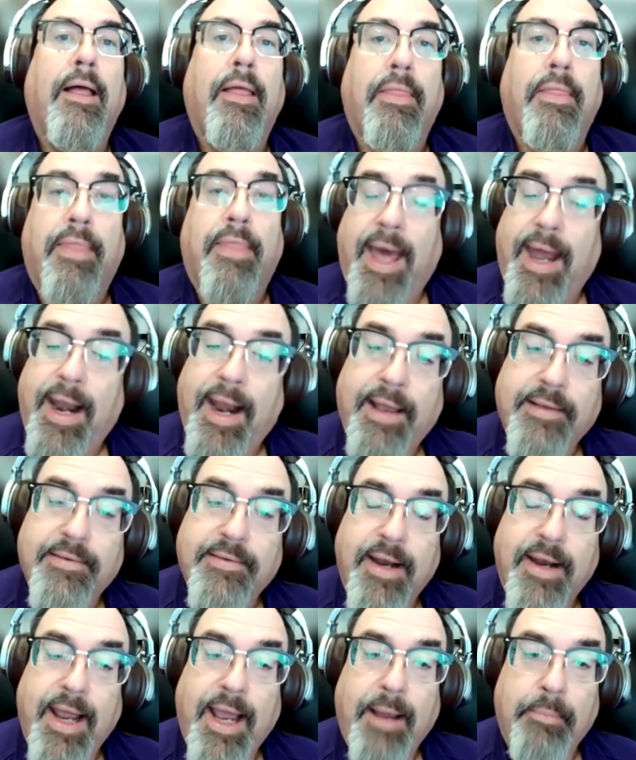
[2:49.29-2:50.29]
That
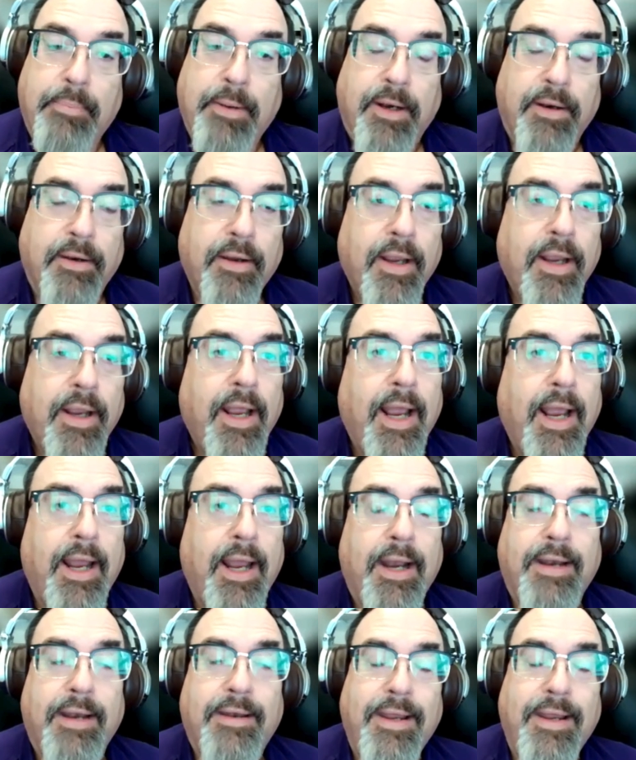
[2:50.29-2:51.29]
hasn't happened.
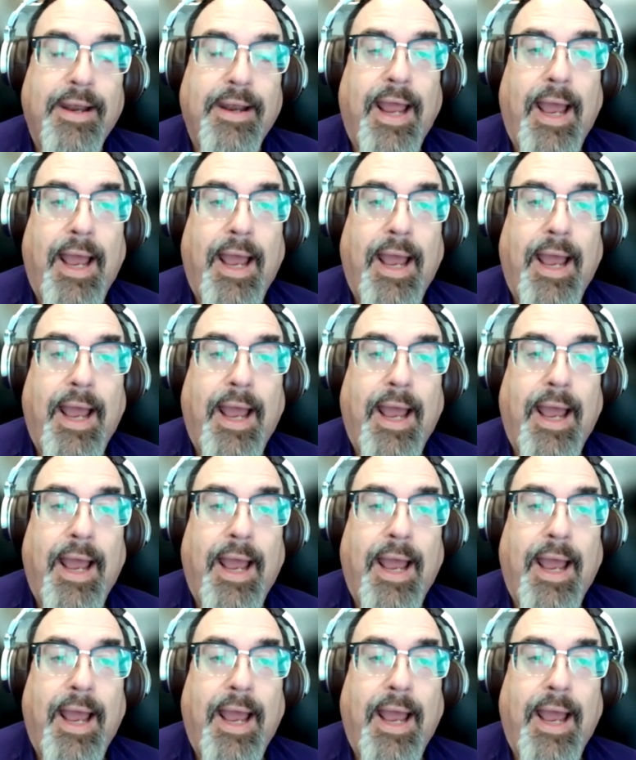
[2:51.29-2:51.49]
And it didn't